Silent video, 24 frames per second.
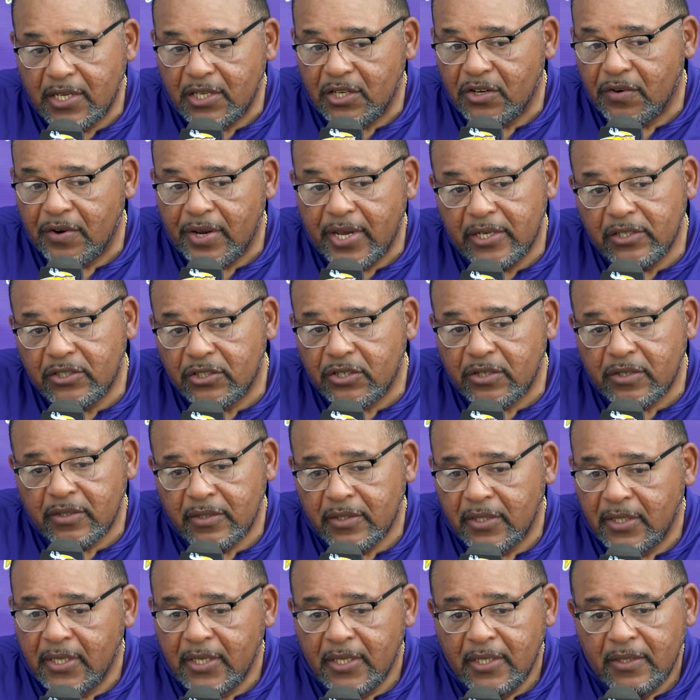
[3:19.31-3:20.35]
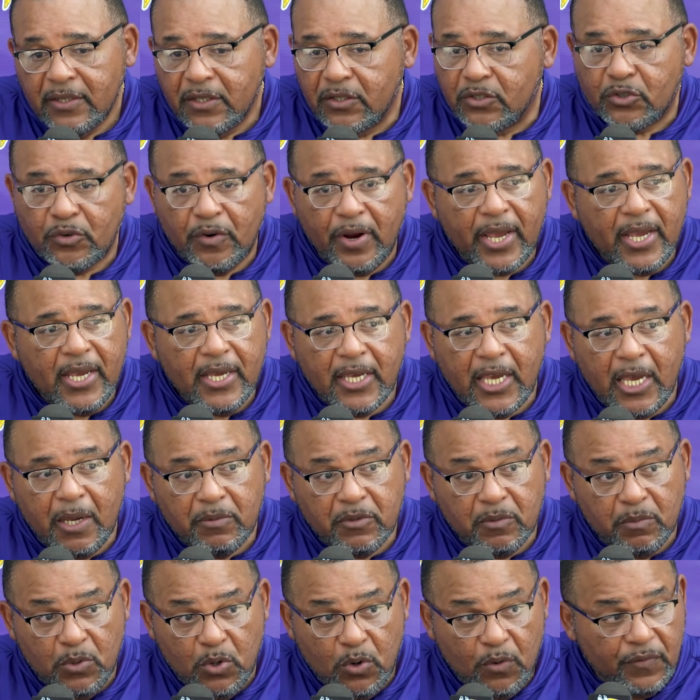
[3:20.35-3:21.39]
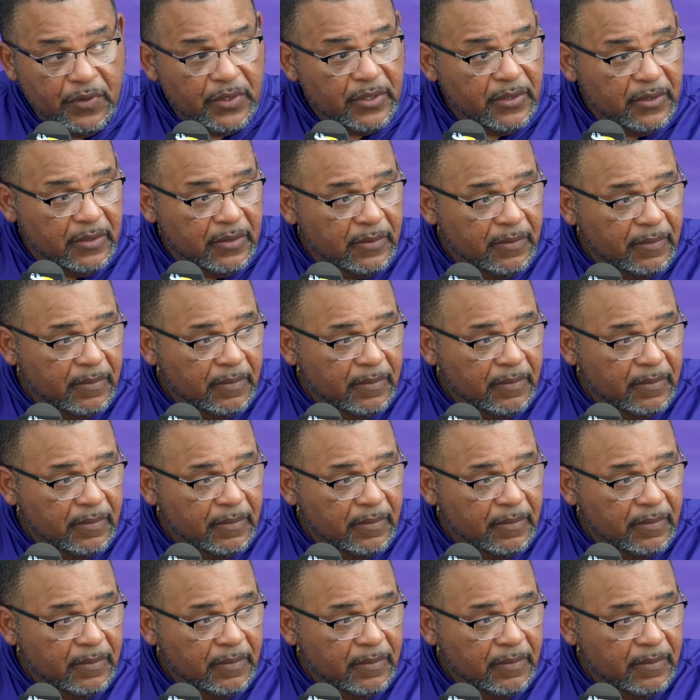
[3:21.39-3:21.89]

and you're injured, the train keeps moving.